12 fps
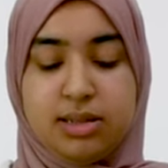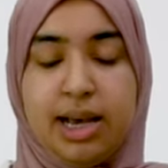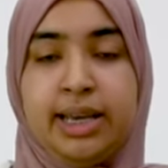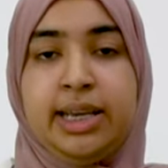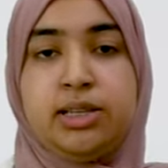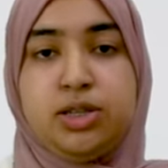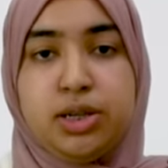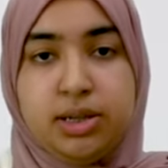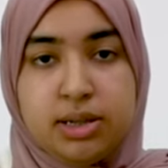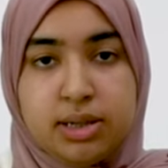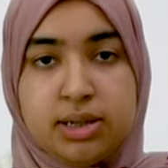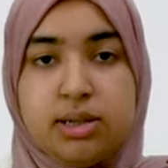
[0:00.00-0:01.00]
I
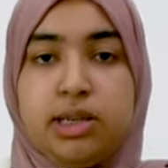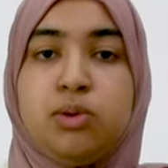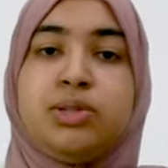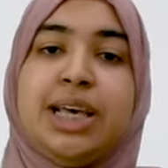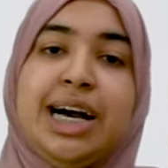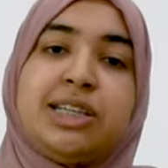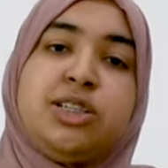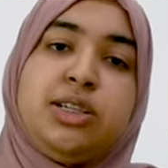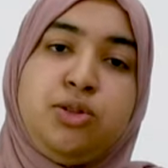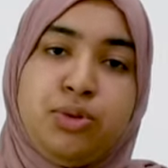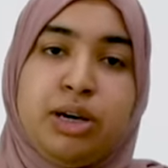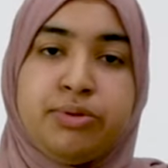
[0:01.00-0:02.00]
answered. It was actually
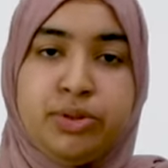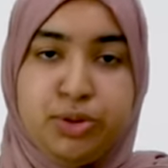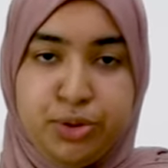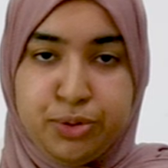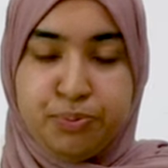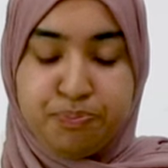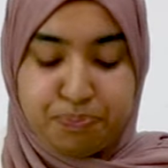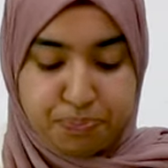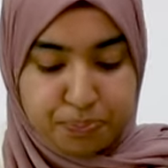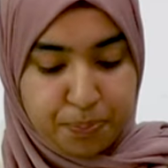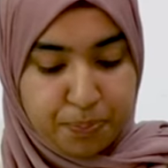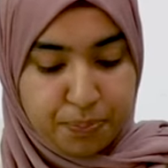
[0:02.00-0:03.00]
2002.
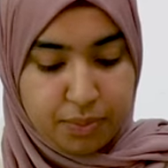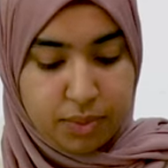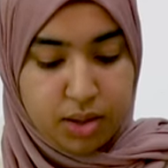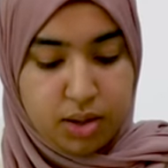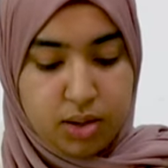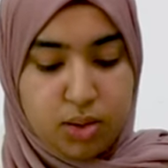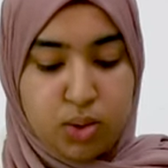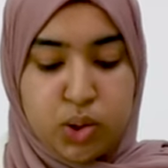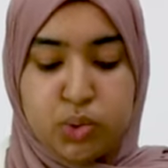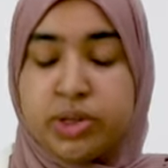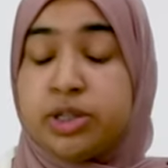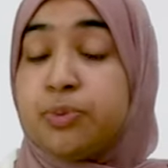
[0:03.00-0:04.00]

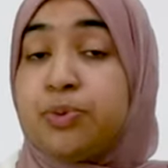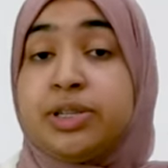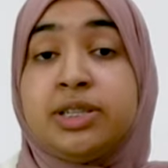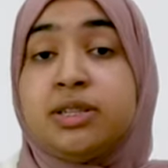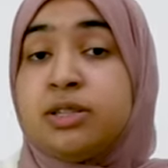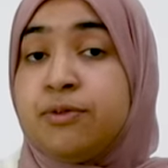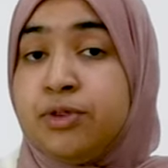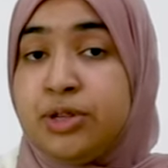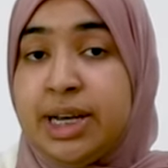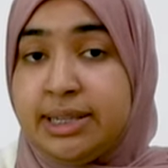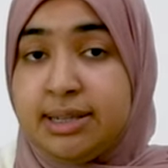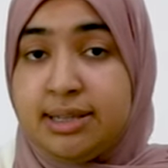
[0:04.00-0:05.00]
Who is the President of the
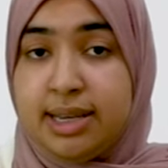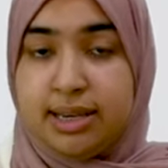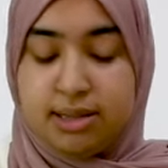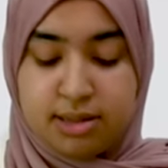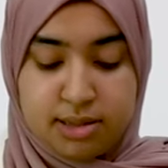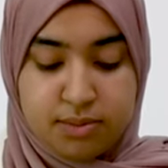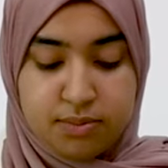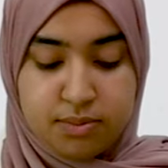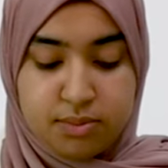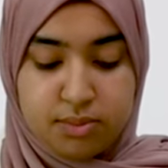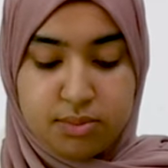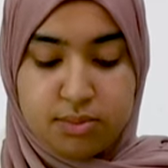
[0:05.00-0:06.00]
United States?
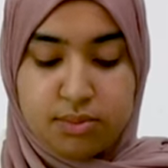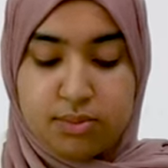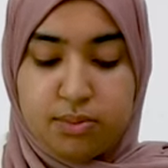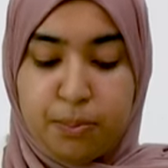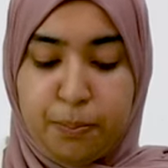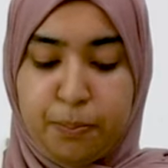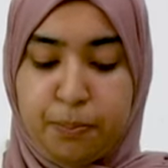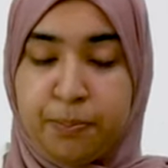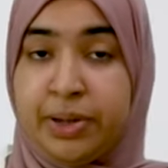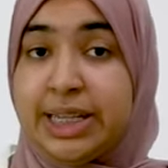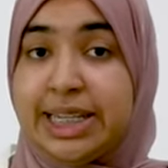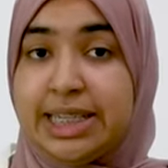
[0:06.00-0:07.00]

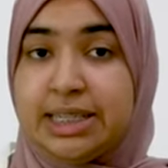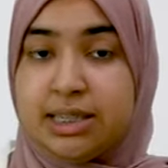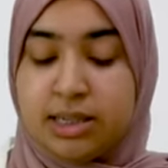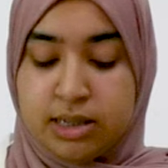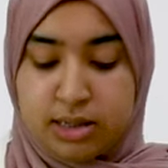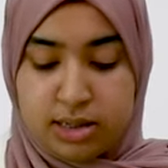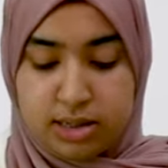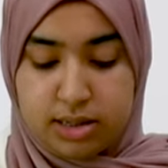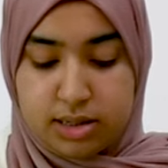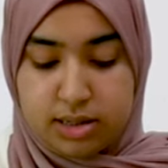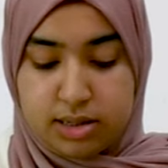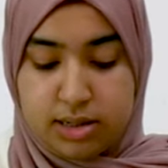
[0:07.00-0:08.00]
Bill Clinton,
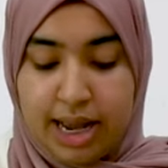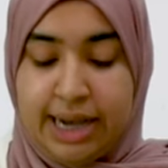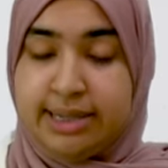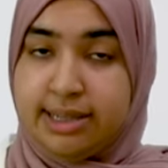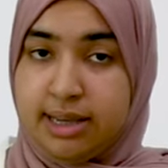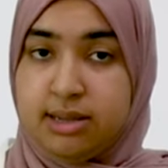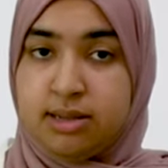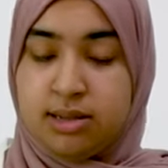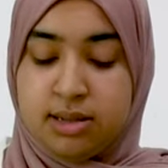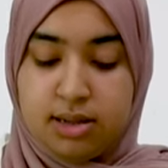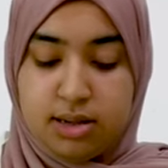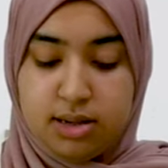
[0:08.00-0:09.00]
I said.
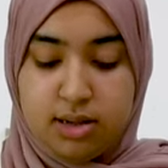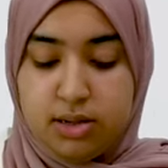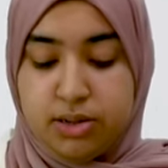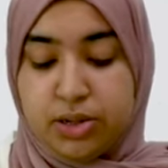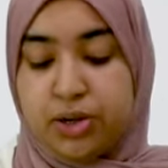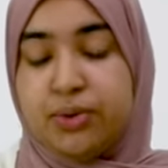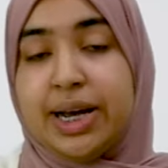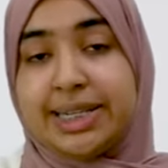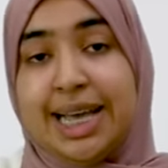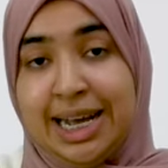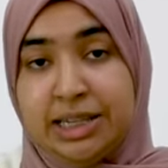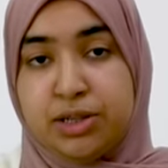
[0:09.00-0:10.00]
The correct
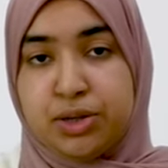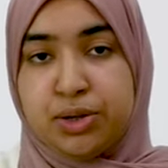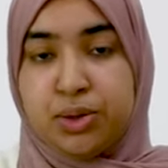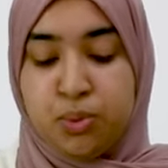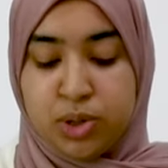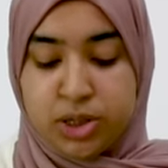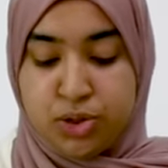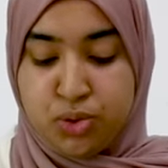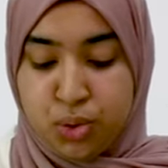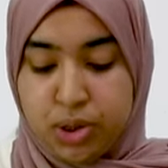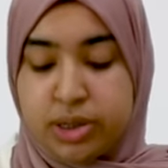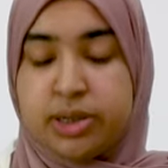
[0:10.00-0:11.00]
answer was
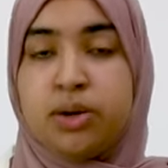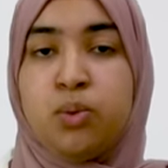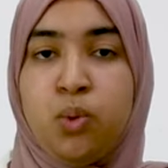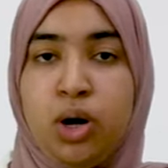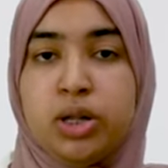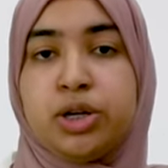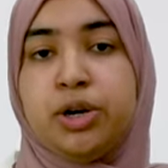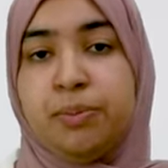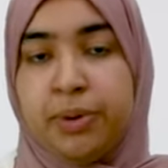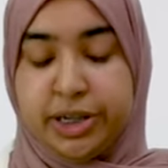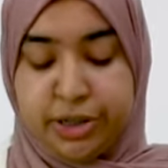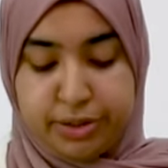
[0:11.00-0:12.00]
George Walker
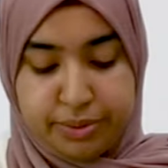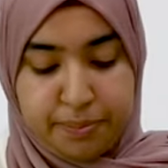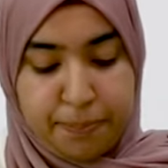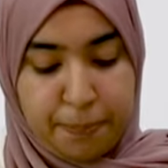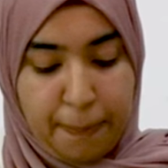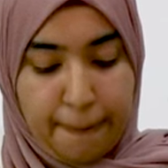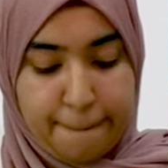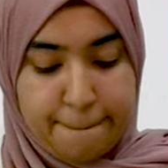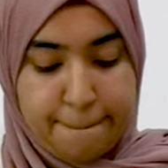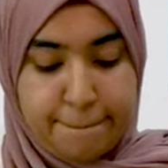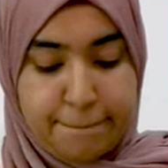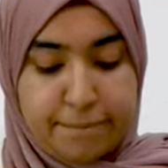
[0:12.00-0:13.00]
Bush.
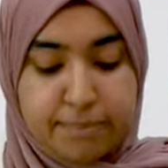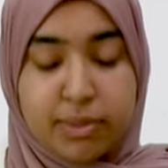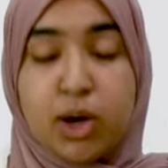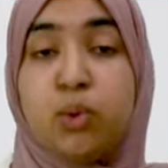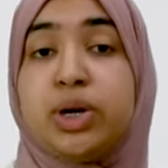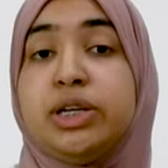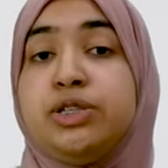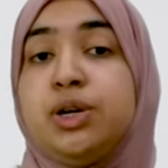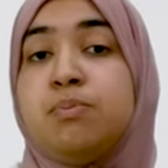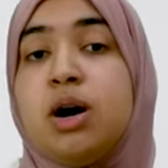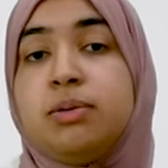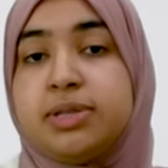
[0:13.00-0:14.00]
What is your
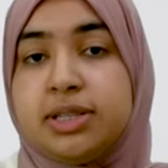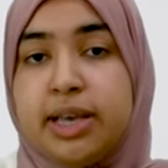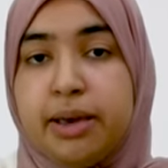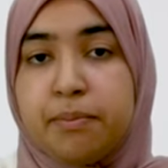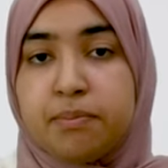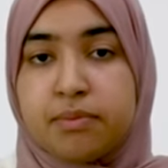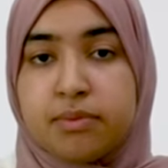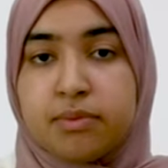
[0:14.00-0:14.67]
mom's name?